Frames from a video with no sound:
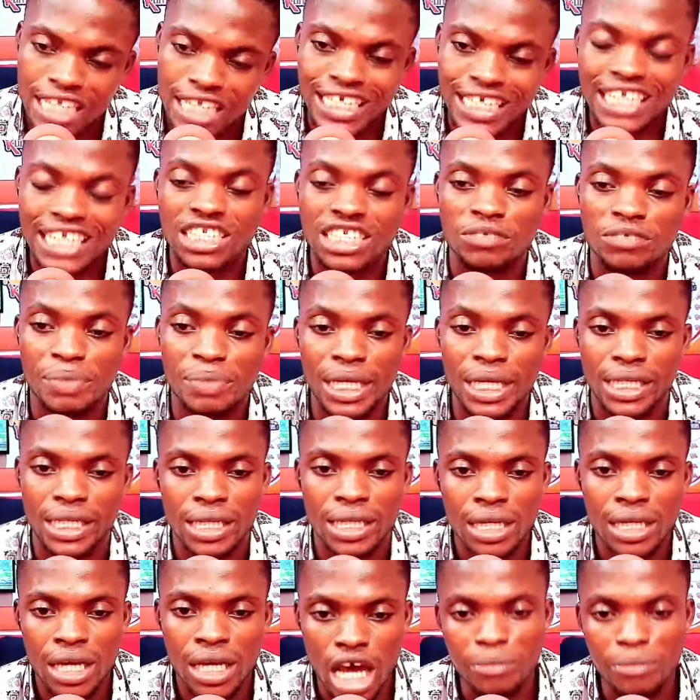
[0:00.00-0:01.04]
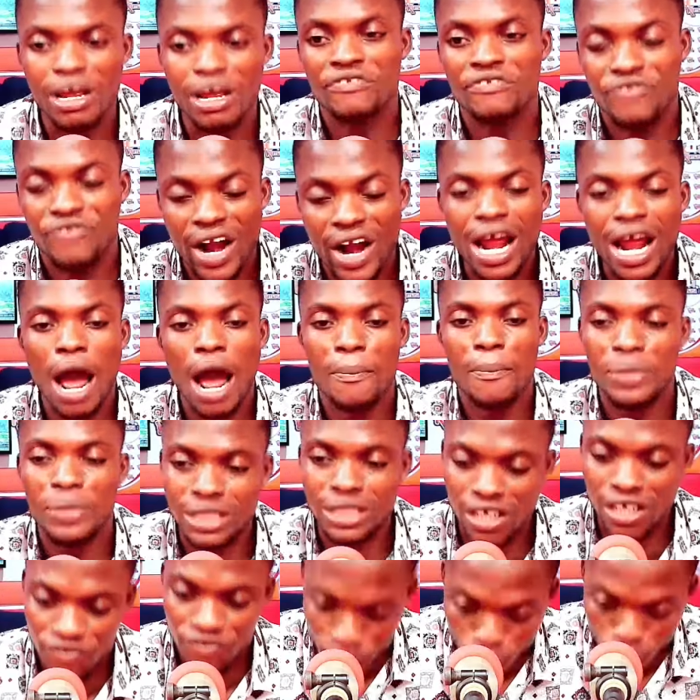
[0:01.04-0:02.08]
justice play. And we are very happy
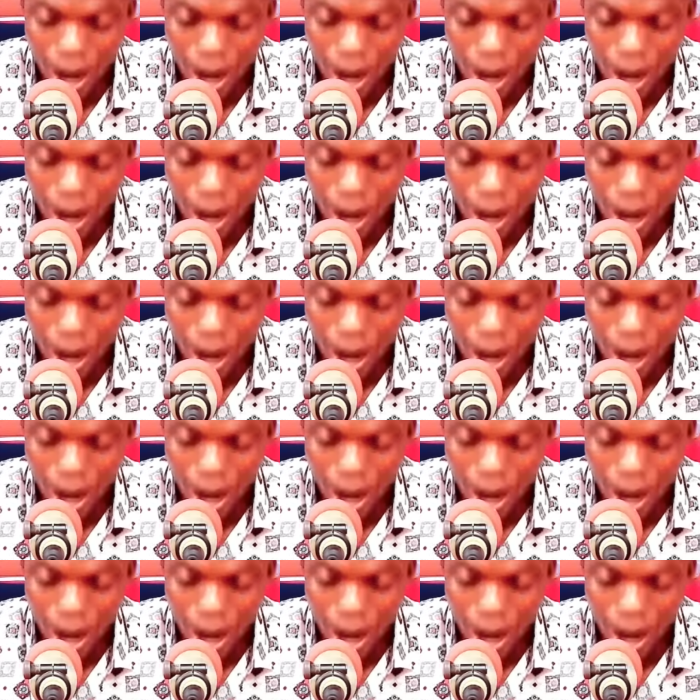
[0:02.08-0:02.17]
say for